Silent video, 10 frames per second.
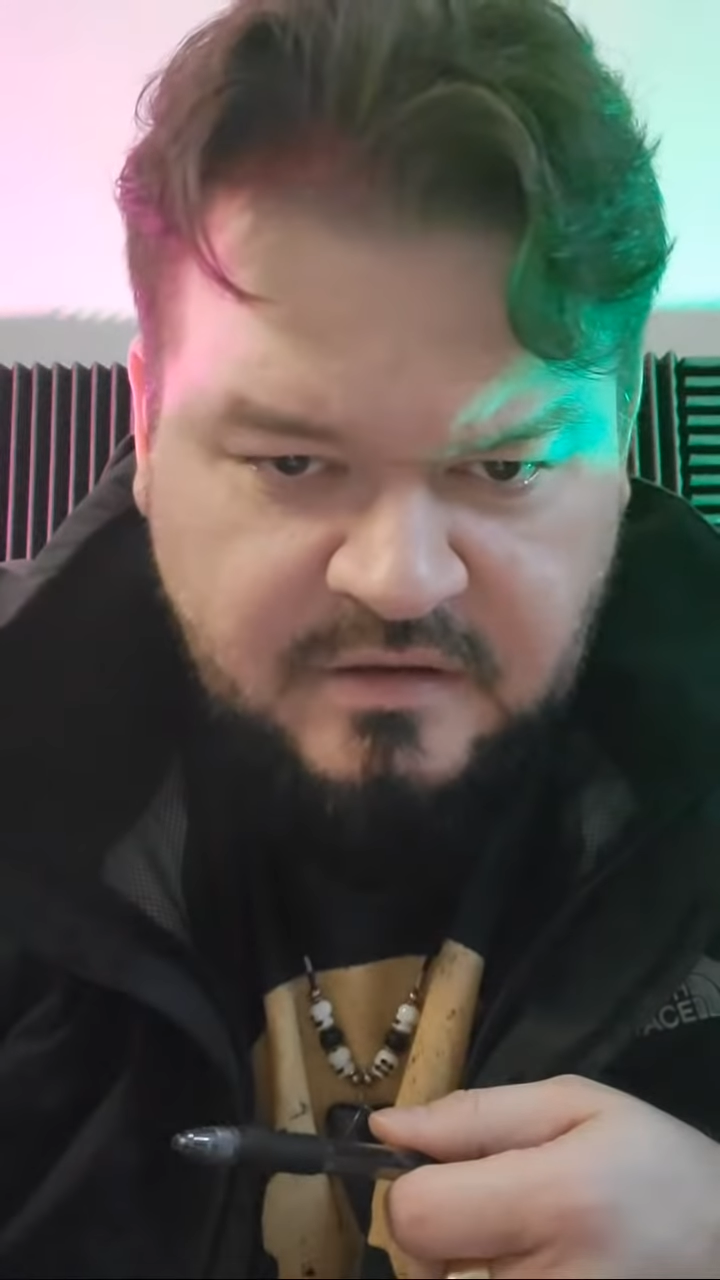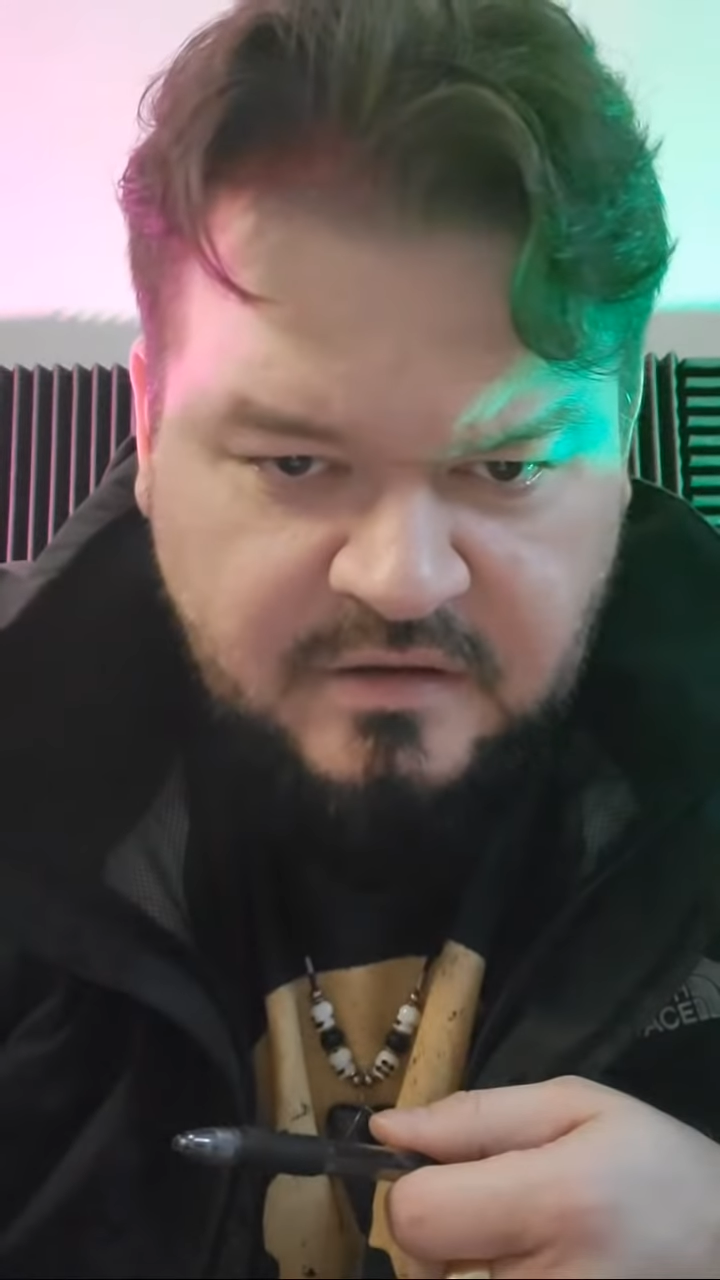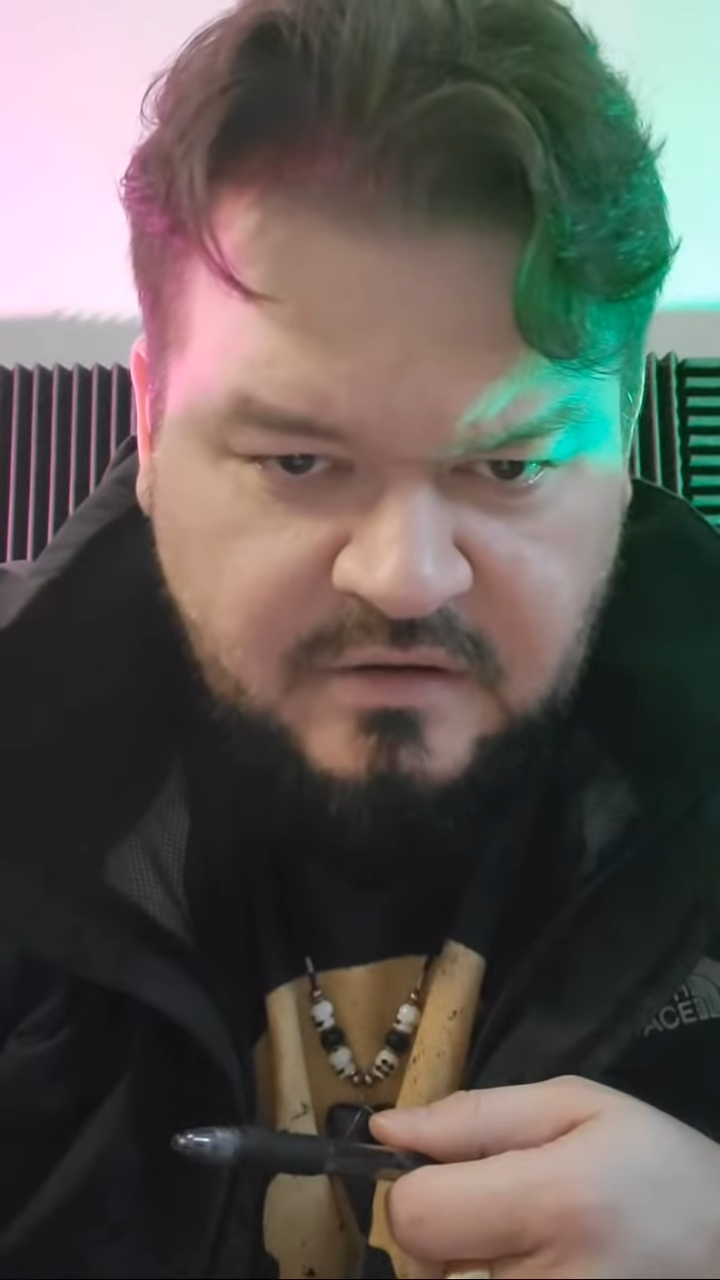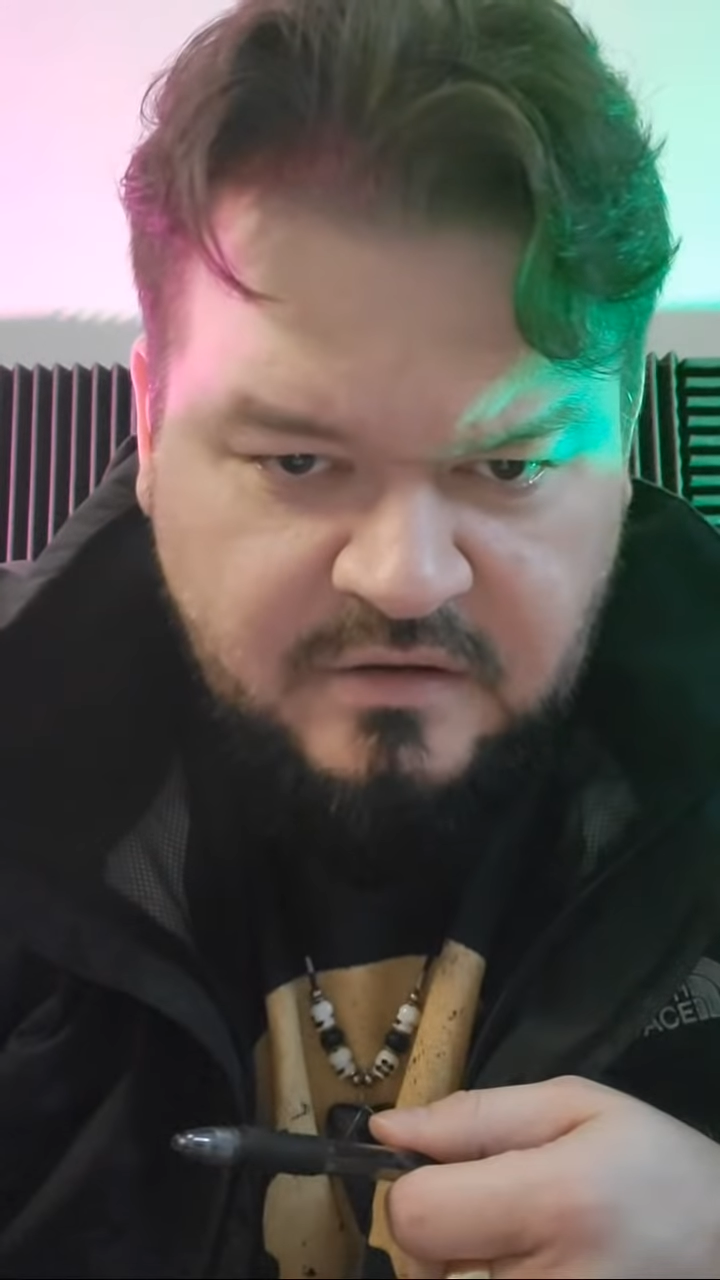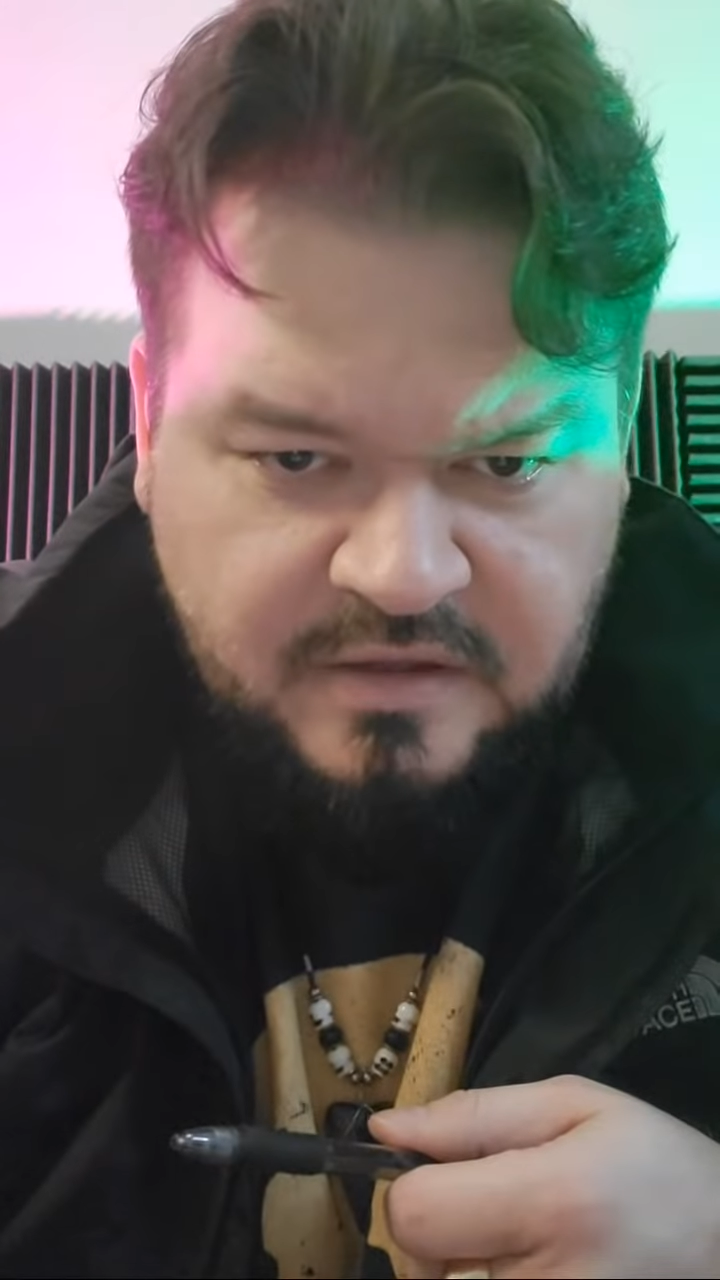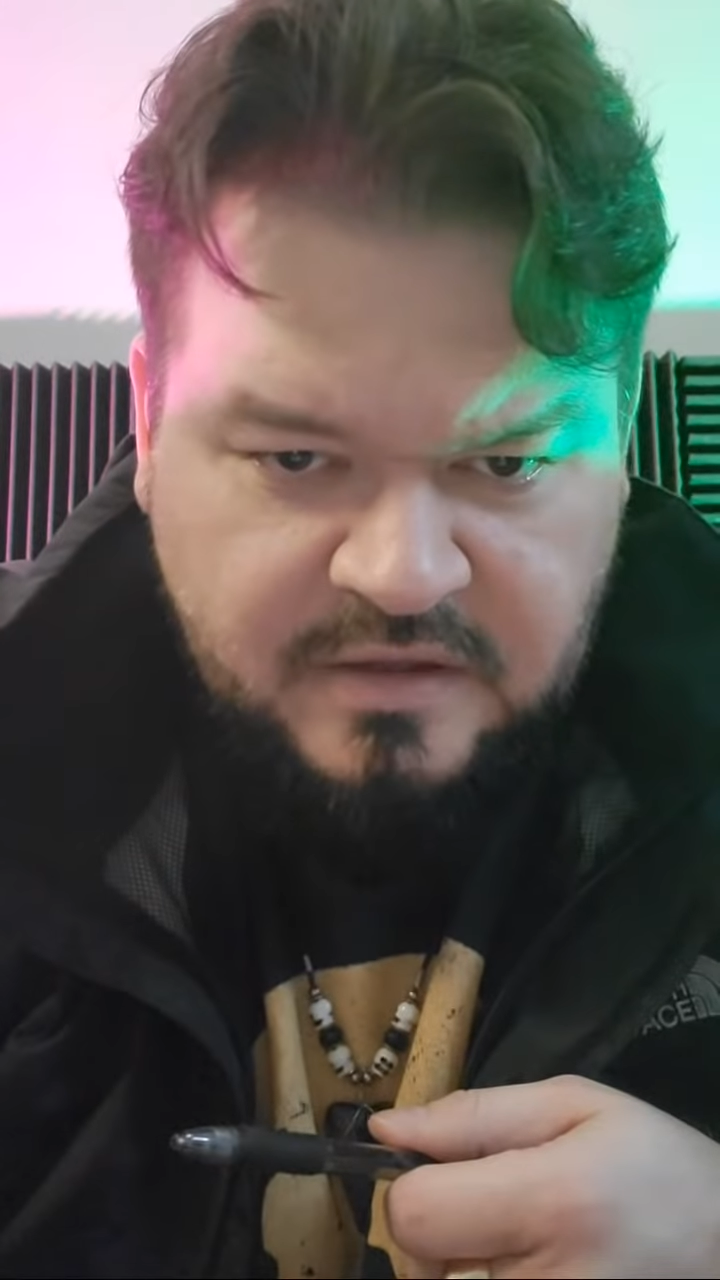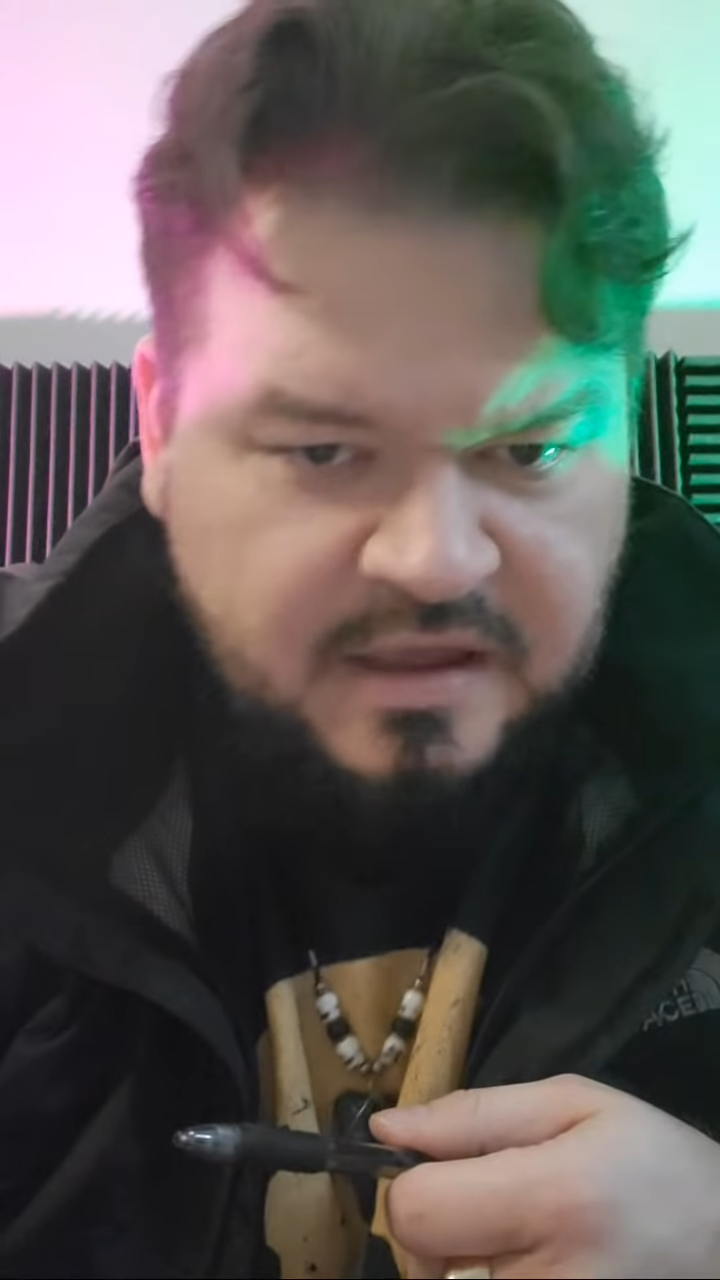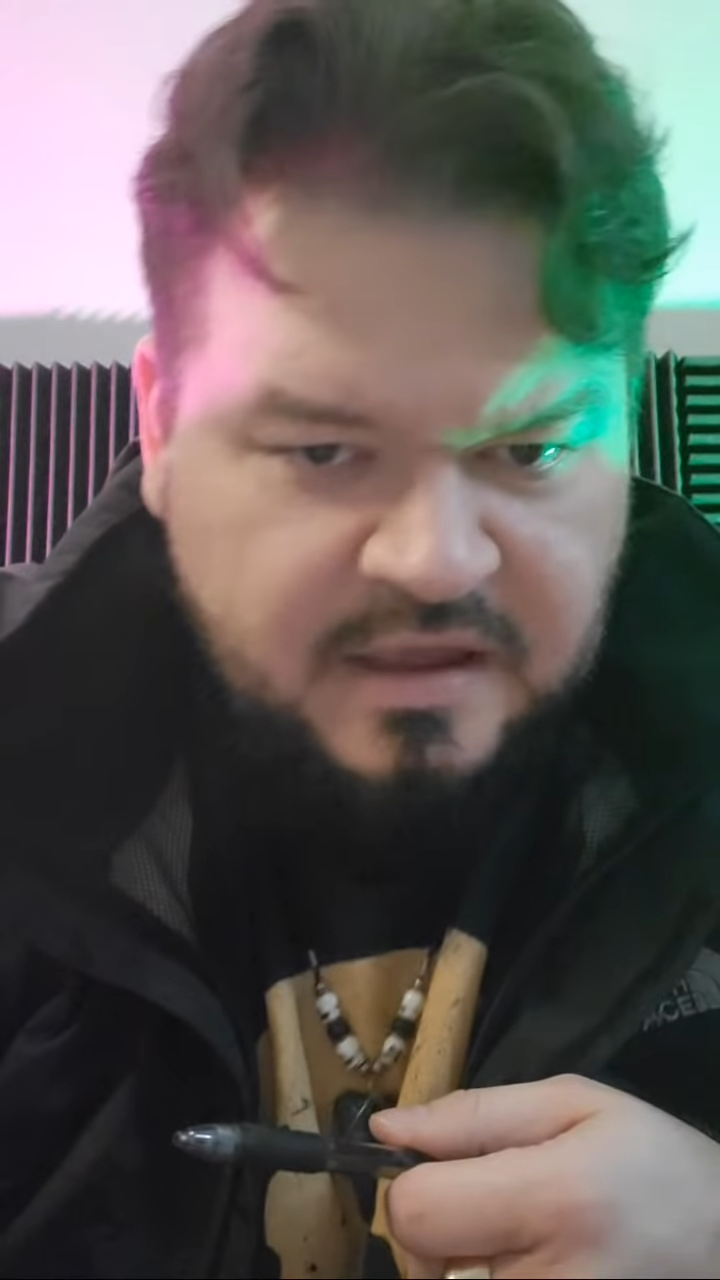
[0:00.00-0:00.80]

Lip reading: are okay.